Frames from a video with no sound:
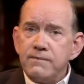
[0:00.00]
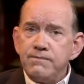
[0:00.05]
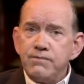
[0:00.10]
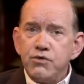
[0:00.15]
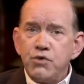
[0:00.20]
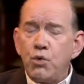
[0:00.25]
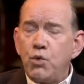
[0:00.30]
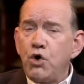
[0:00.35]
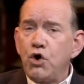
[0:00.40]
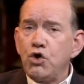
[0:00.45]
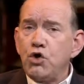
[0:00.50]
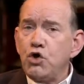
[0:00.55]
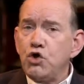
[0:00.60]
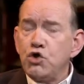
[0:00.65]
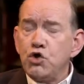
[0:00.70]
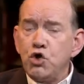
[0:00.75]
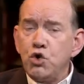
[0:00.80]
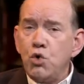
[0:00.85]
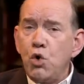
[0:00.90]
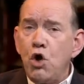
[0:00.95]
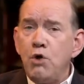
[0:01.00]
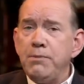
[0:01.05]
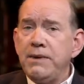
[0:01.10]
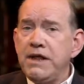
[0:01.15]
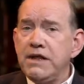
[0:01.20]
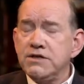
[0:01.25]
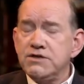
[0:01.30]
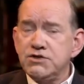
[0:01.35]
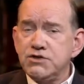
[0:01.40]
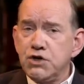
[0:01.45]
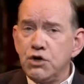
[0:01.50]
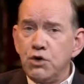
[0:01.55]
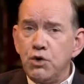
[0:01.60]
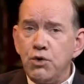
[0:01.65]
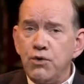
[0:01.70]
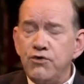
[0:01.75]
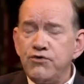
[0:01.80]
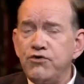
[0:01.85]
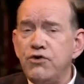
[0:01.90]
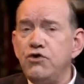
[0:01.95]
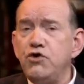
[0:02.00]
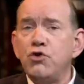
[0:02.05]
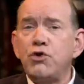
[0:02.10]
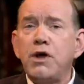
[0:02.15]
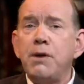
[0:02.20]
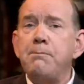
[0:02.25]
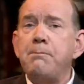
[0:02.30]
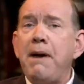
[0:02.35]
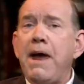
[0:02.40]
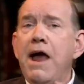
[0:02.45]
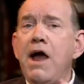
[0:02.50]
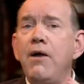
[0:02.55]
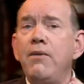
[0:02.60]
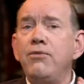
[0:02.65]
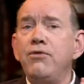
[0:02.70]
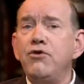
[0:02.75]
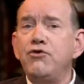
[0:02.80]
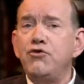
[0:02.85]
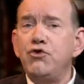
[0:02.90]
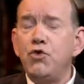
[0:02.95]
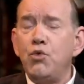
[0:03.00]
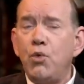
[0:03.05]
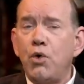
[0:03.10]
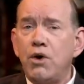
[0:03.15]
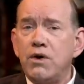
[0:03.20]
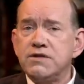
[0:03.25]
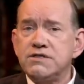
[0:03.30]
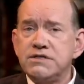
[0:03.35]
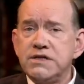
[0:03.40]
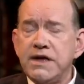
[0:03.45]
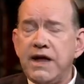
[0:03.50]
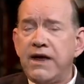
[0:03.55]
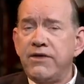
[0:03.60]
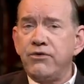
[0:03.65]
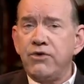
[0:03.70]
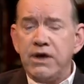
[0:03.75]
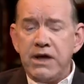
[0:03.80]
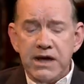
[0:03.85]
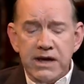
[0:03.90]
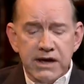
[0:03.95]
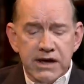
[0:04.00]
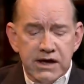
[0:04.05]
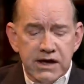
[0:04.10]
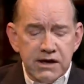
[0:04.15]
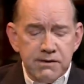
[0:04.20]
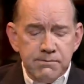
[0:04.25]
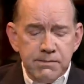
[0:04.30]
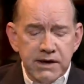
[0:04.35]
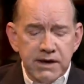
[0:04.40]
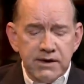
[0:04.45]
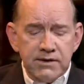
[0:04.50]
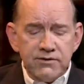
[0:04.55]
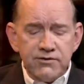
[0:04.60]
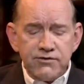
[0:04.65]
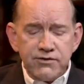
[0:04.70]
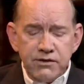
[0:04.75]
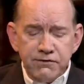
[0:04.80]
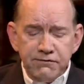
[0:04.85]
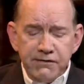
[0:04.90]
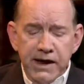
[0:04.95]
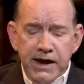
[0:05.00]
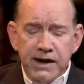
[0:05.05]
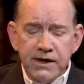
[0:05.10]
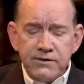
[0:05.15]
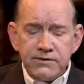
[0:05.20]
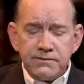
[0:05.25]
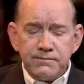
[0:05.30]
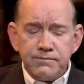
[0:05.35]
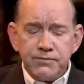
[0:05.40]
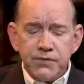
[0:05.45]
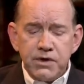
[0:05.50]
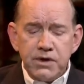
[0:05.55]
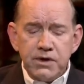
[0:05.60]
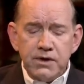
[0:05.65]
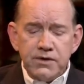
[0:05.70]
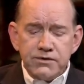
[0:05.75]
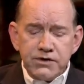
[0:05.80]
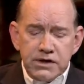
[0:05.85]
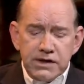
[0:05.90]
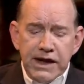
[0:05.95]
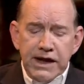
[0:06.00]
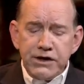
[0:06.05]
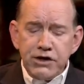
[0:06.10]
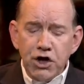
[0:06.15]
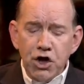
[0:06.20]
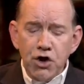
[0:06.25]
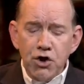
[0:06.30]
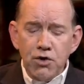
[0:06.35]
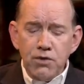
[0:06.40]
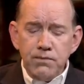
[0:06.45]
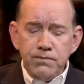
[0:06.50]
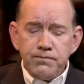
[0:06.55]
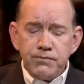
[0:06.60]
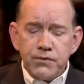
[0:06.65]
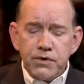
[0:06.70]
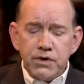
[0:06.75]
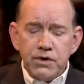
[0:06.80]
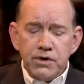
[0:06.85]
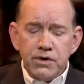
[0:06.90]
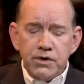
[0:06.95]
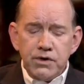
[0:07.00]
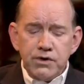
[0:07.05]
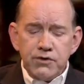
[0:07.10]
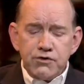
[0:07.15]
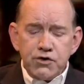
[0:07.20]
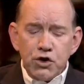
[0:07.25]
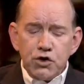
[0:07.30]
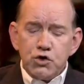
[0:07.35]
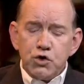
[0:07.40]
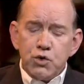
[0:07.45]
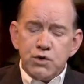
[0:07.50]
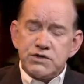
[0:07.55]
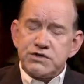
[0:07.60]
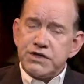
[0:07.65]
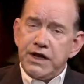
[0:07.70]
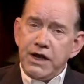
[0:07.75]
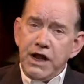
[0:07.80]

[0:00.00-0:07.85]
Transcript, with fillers: The word luo means to loosen. You compound the two words together. It means to faint, to let go, to loosen